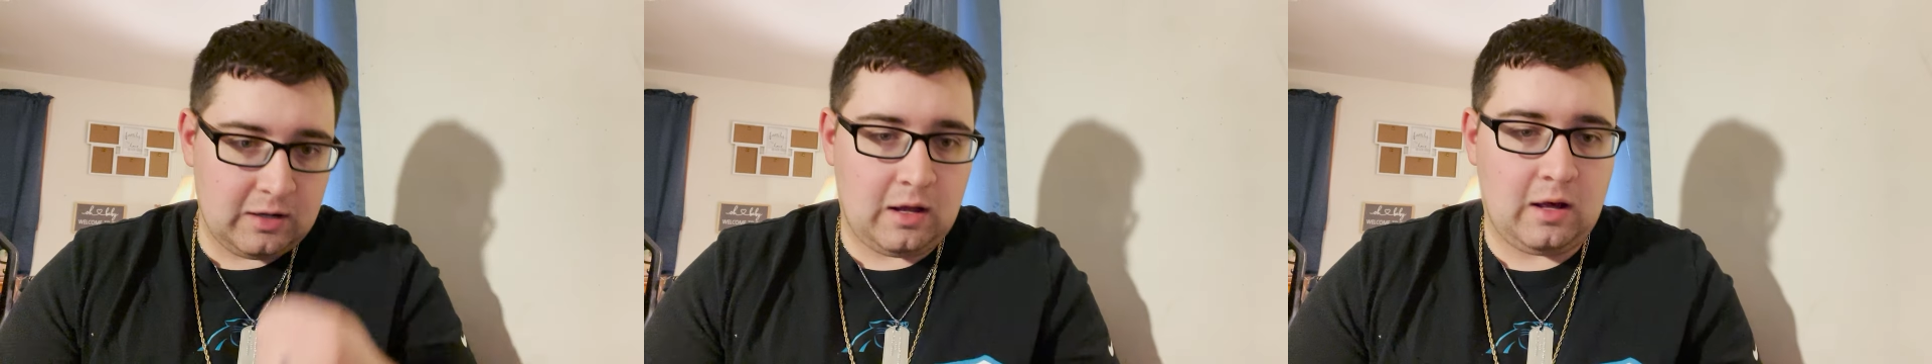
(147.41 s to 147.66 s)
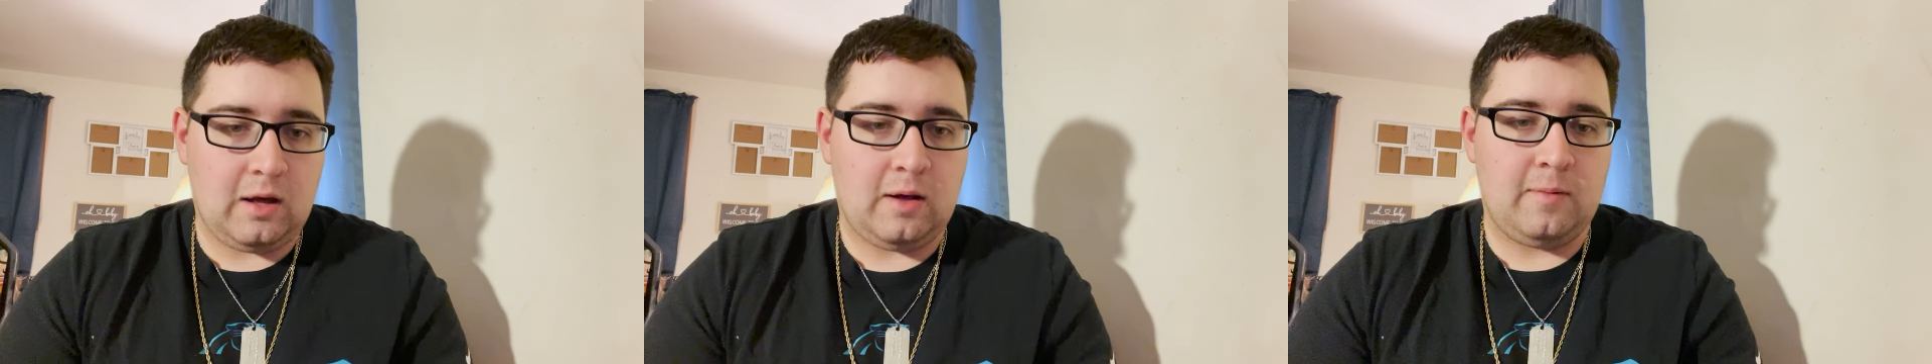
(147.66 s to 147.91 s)

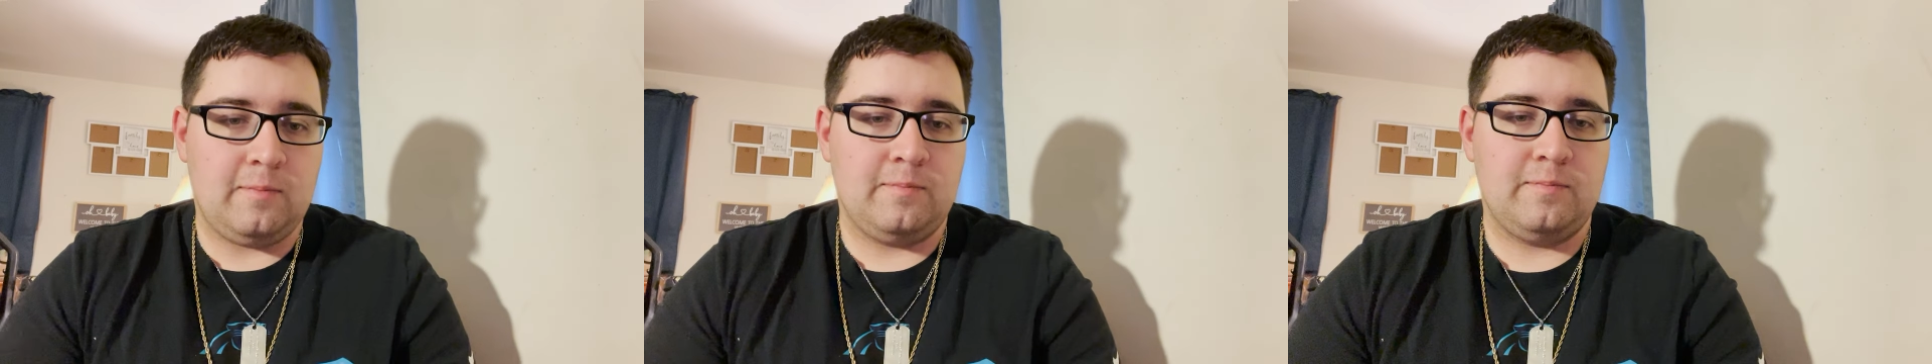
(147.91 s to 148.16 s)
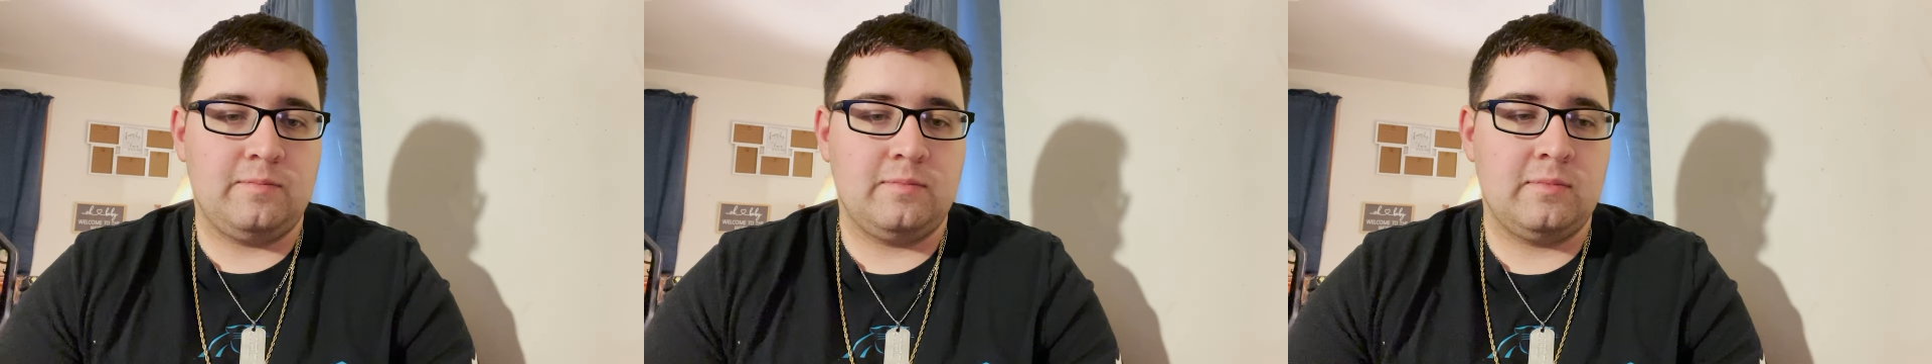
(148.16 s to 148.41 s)
A
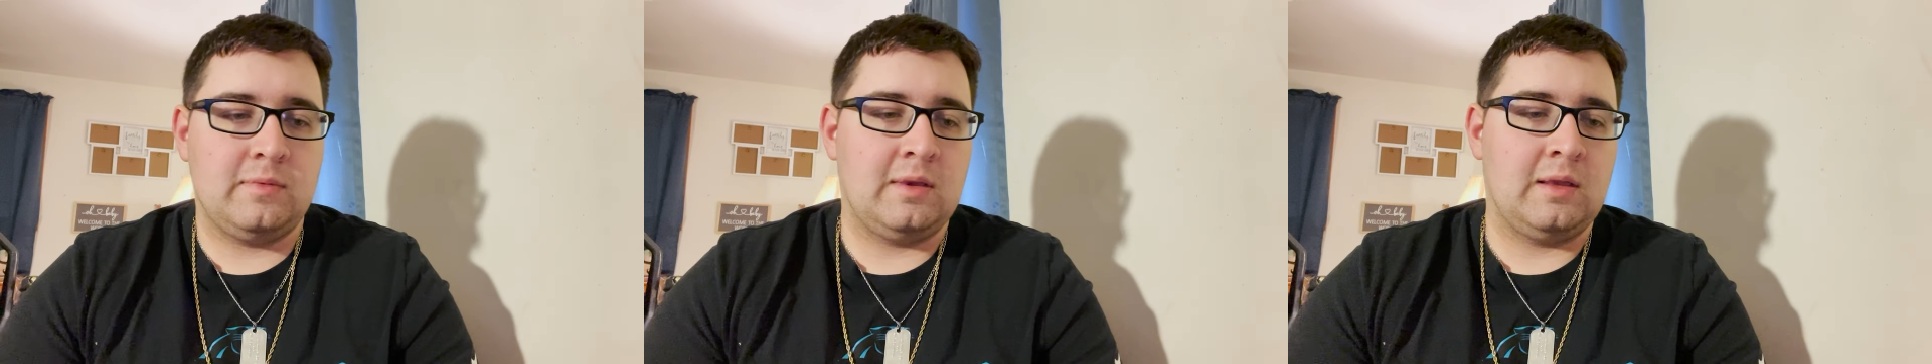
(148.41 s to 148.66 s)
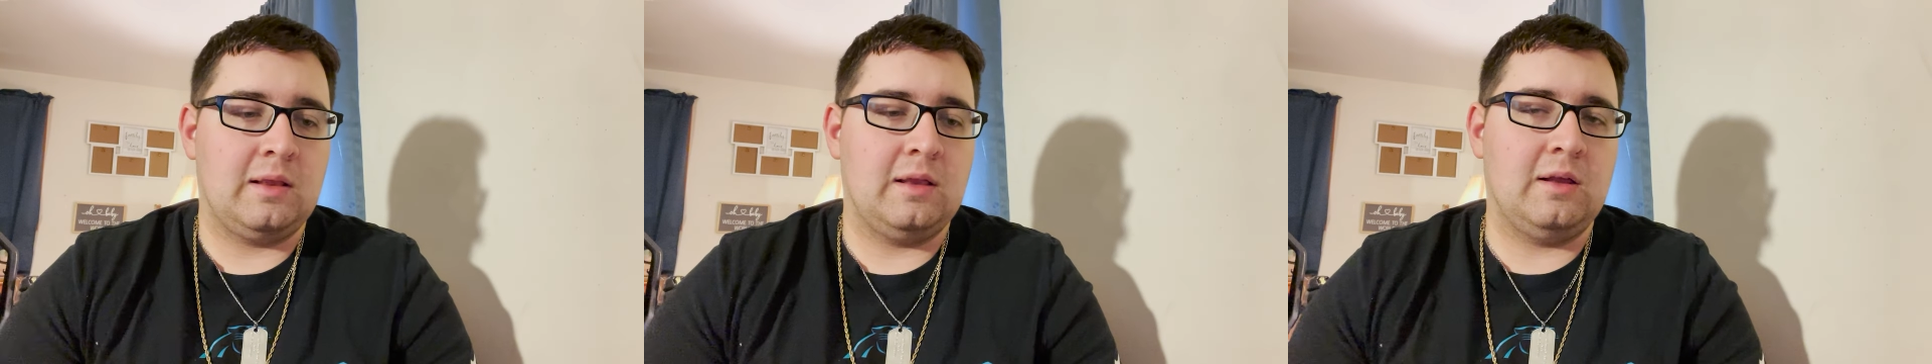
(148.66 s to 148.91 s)

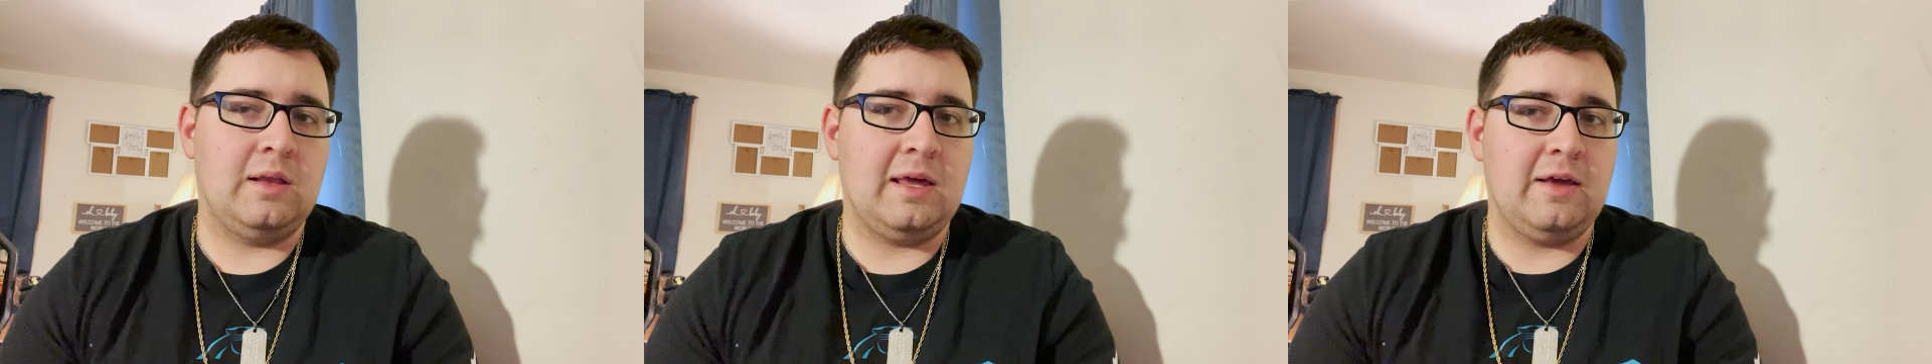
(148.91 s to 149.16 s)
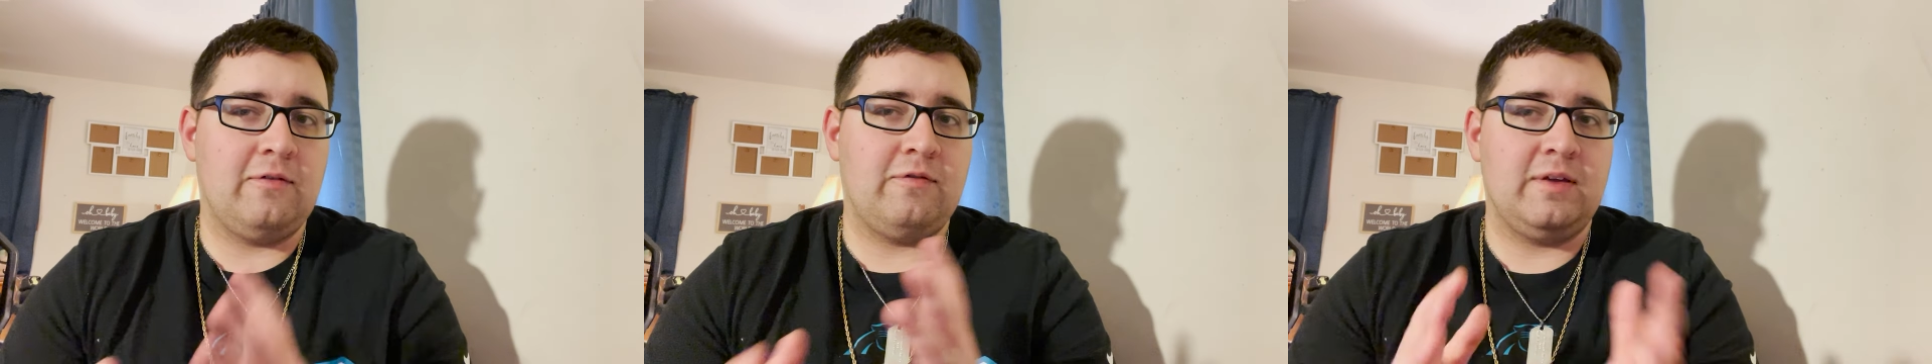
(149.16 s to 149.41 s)
little
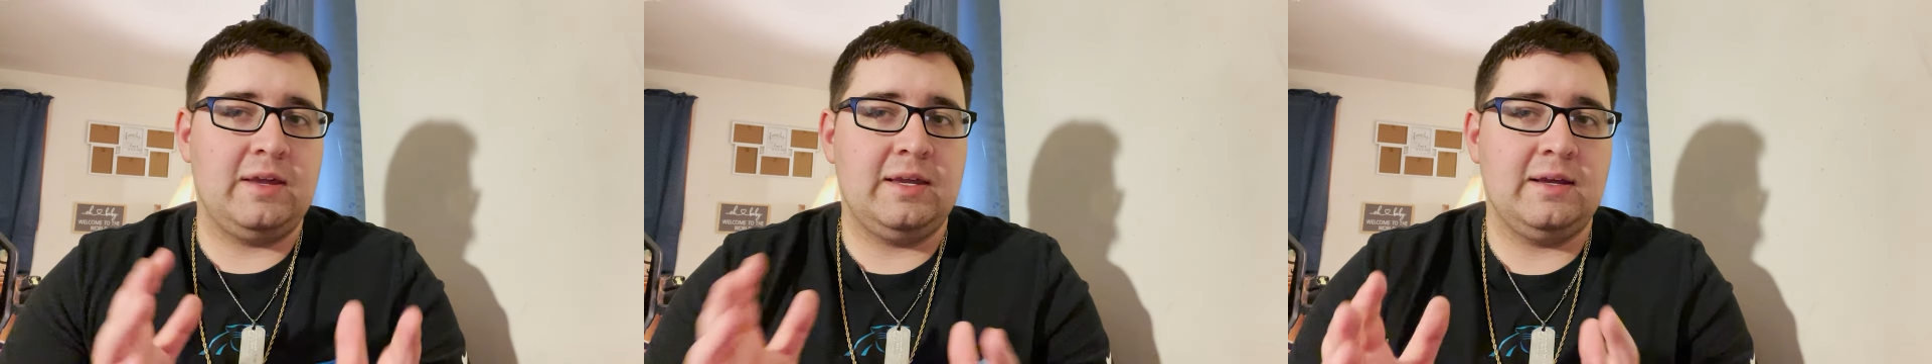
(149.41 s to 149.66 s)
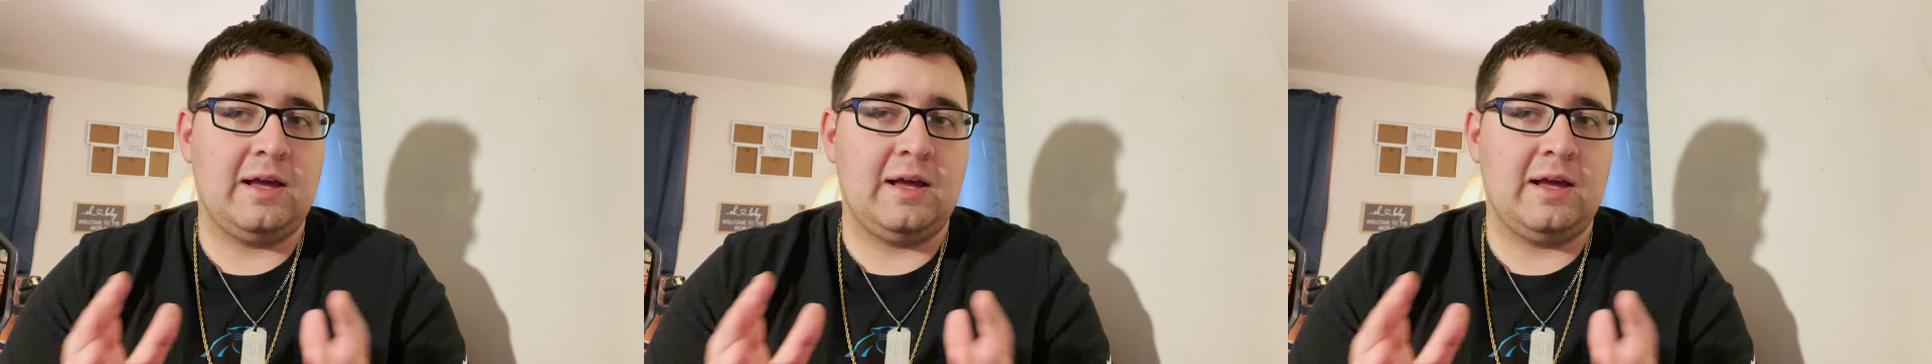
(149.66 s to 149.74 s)
iffy.